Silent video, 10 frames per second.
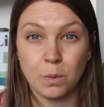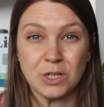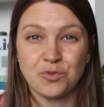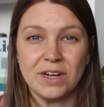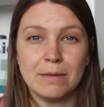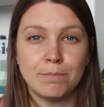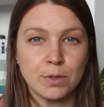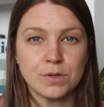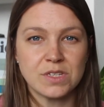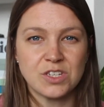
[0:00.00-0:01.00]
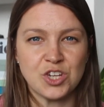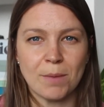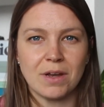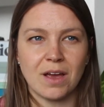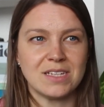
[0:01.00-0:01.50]
which really boosts
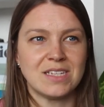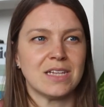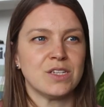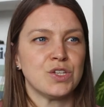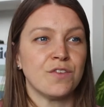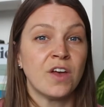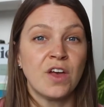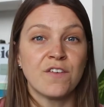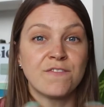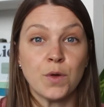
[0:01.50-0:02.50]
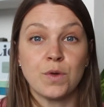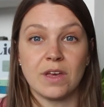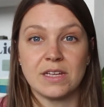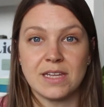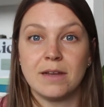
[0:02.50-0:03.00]
Gemini's sense of
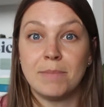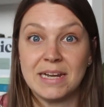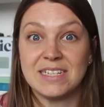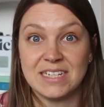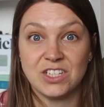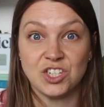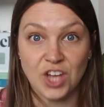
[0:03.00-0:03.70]
focus and ability to